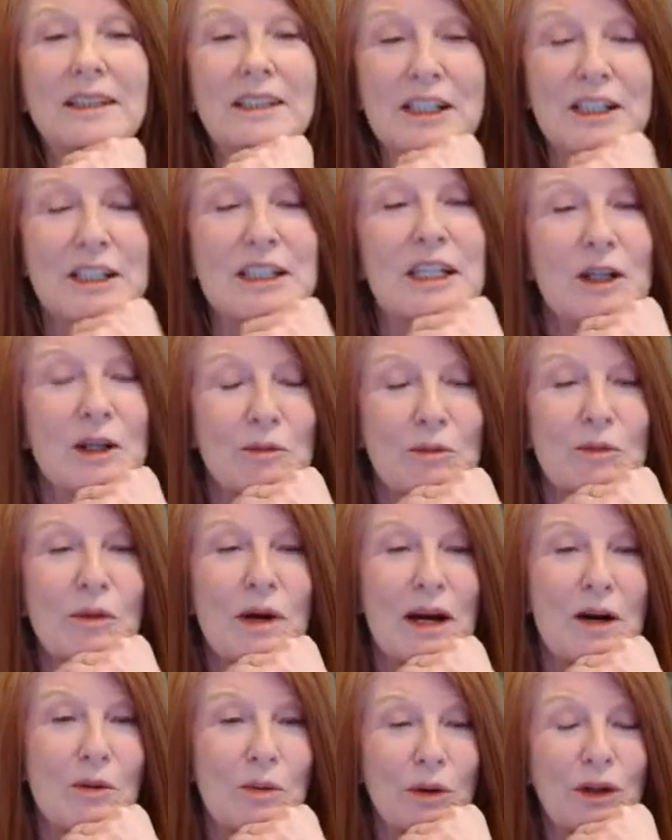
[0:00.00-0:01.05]
to see
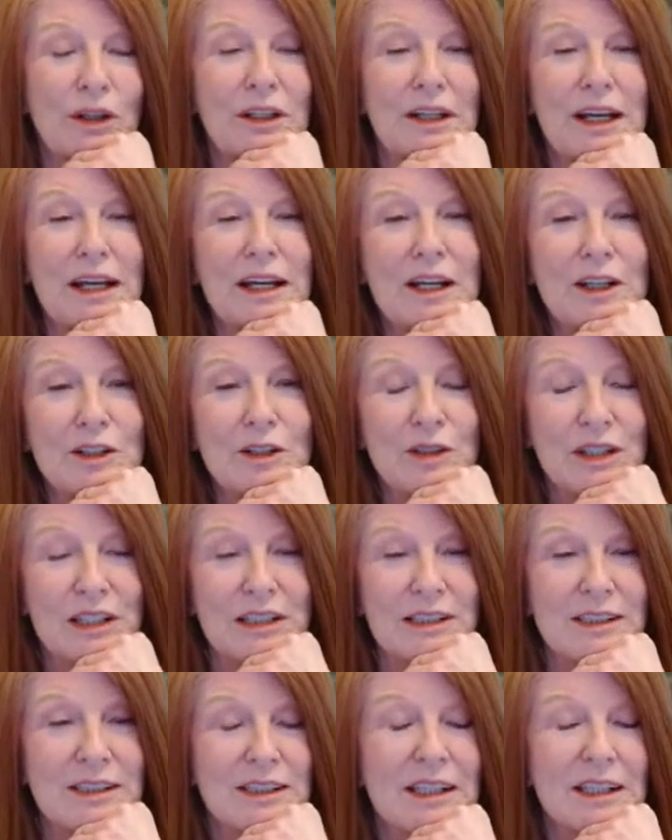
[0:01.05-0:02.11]
how we're going to handle
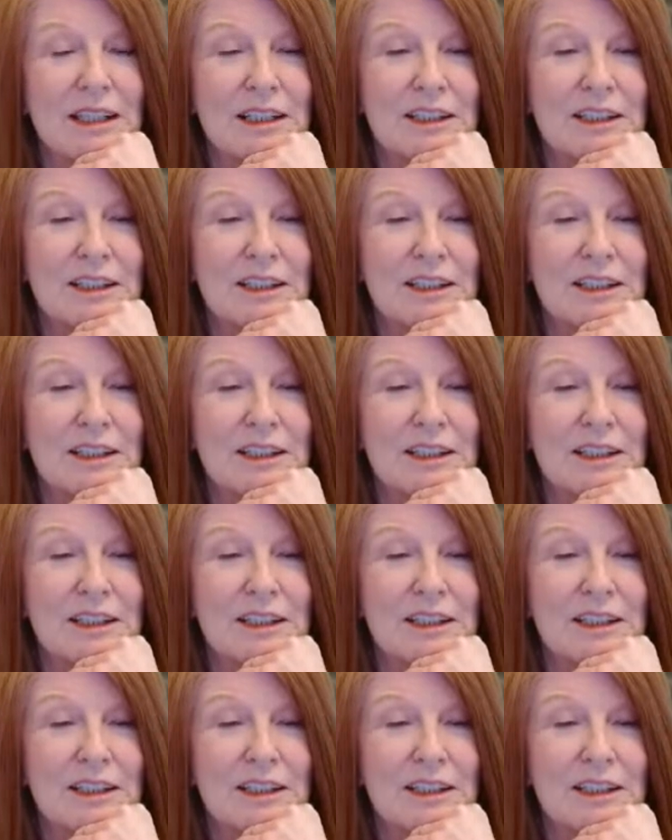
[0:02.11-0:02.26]
this,